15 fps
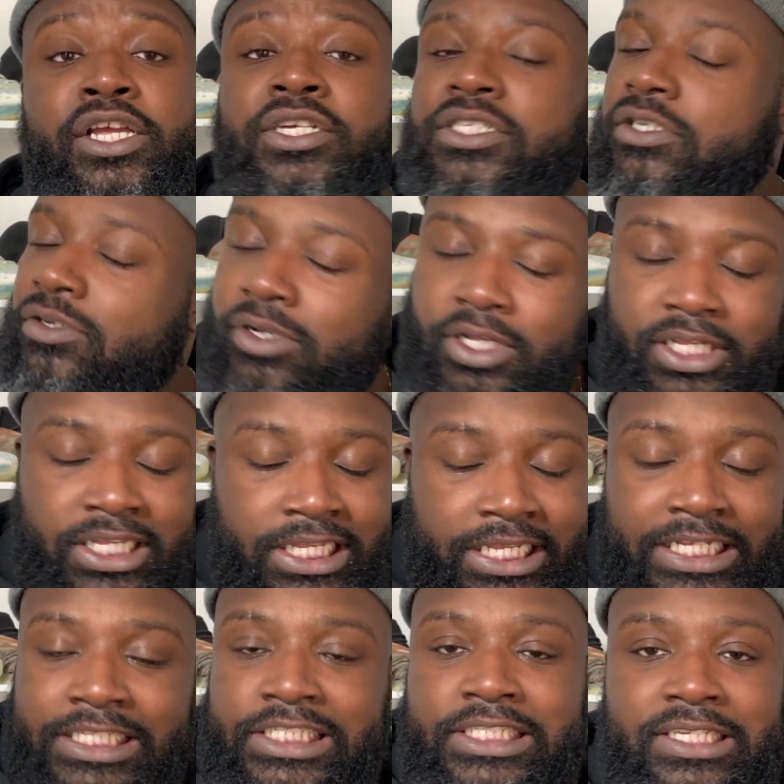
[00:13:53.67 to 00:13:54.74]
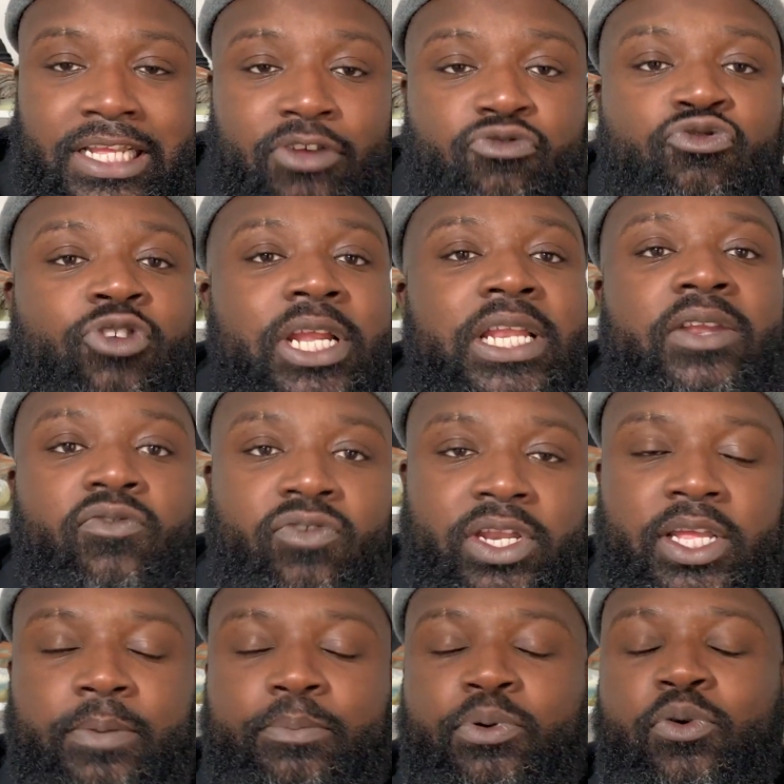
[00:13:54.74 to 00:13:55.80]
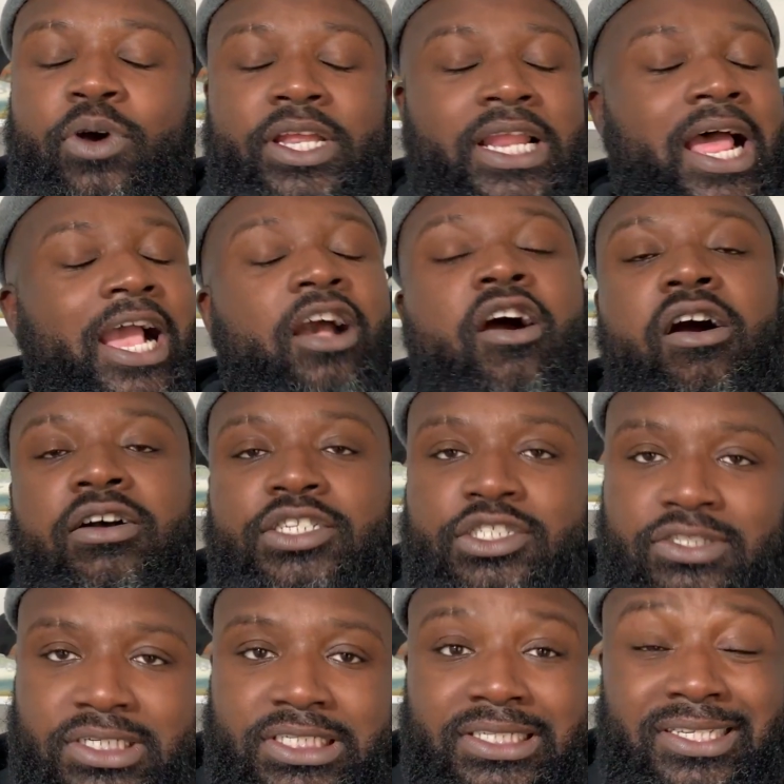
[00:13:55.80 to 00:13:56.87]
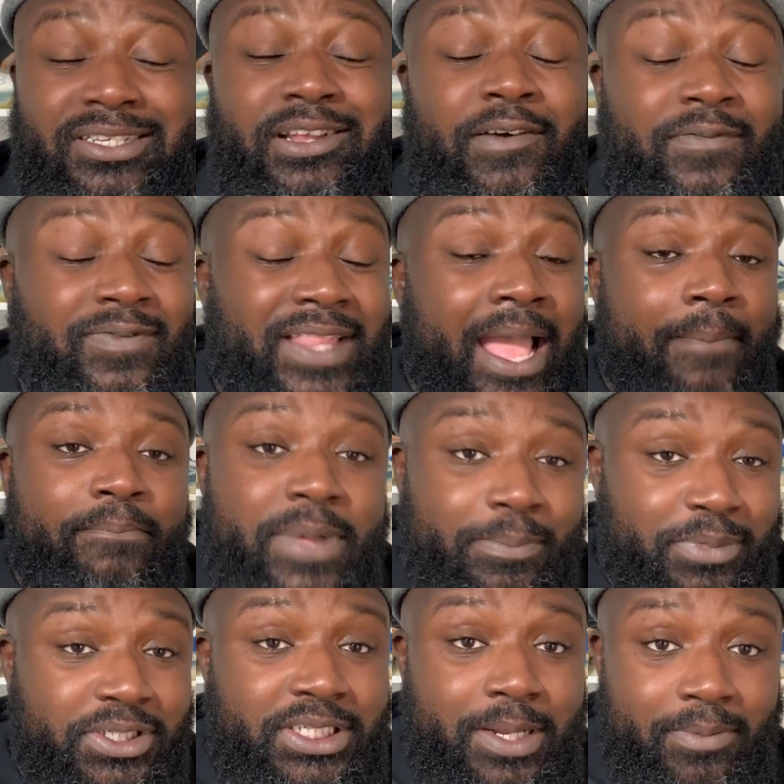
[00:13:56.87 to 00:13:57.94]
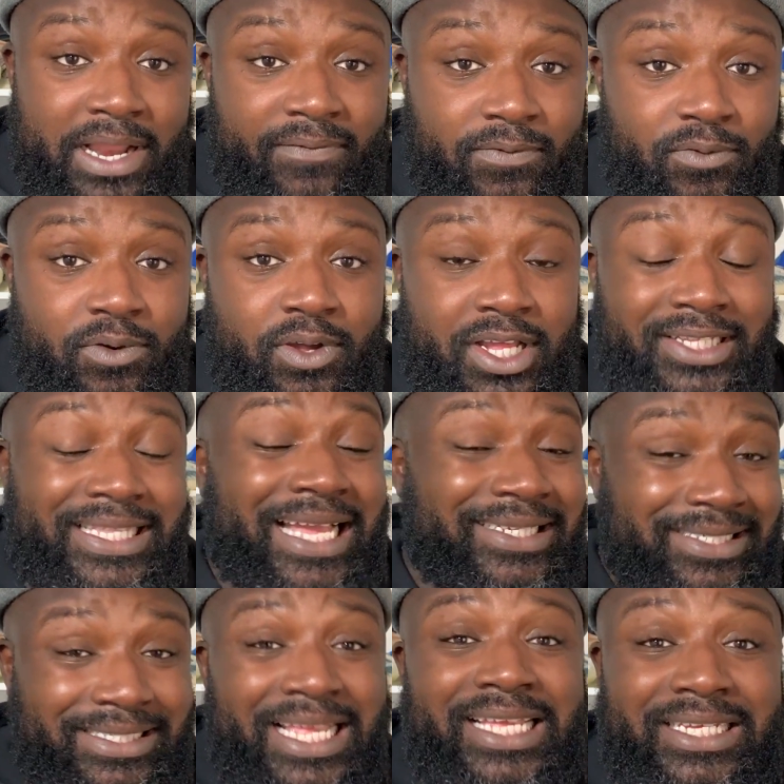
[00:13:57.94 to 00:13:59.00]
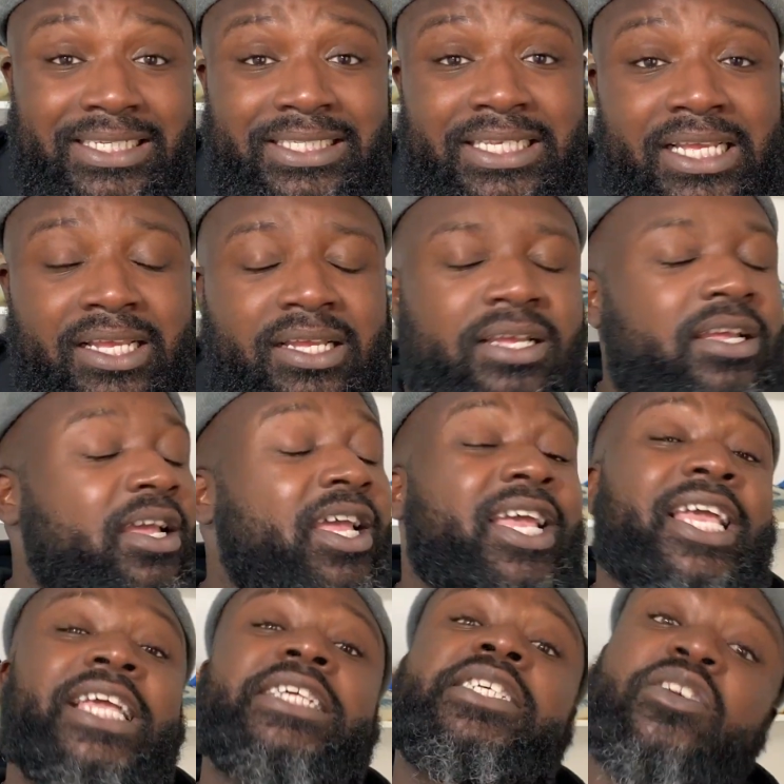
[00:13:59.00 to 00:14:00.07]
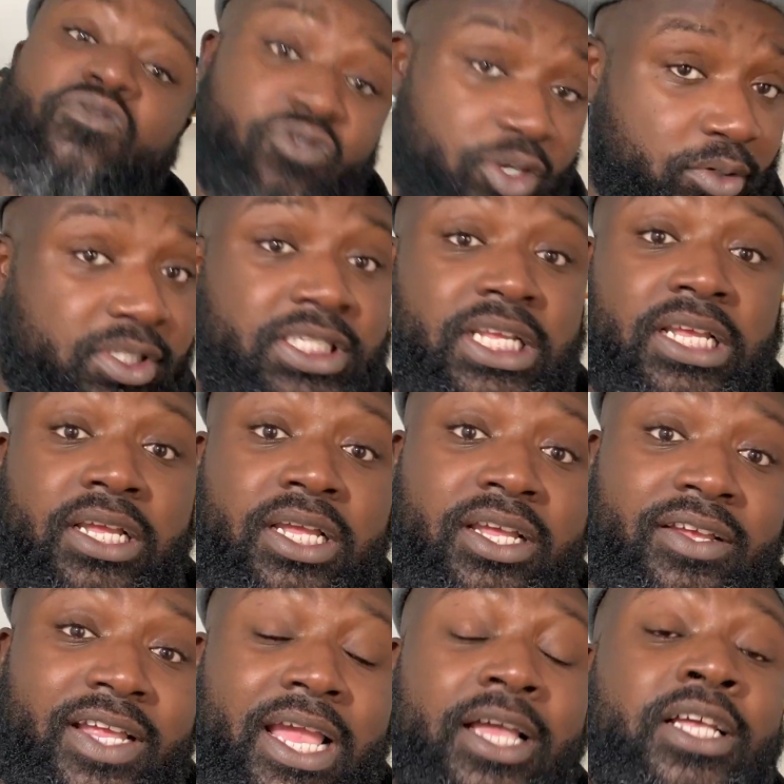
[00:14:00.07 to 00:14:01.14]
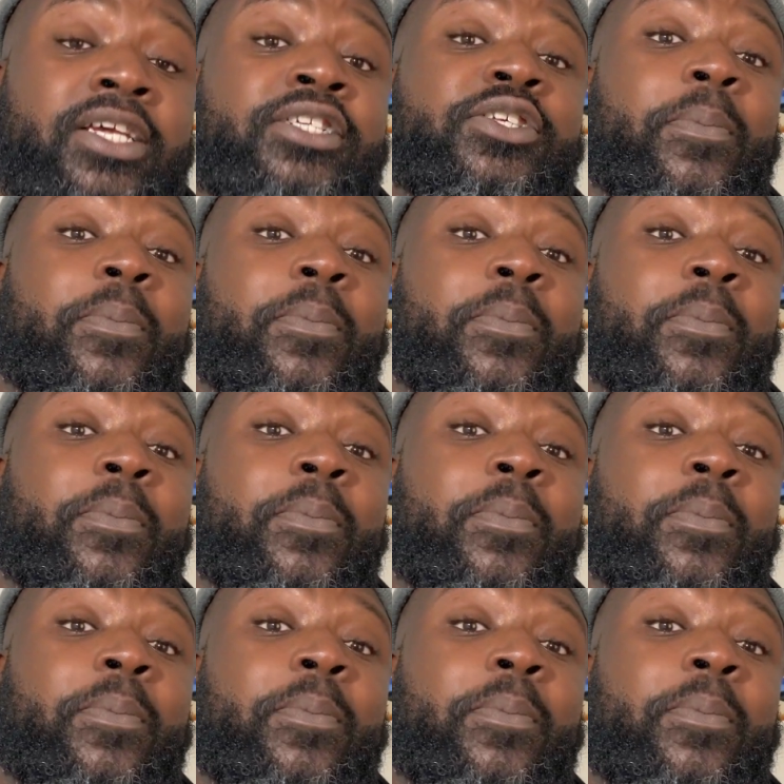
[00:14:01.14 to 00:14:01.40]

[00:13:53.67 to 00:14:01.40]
So it is really, really important. I can't stress this enough. That membership level, that status thing, it's a real thing, yeah? So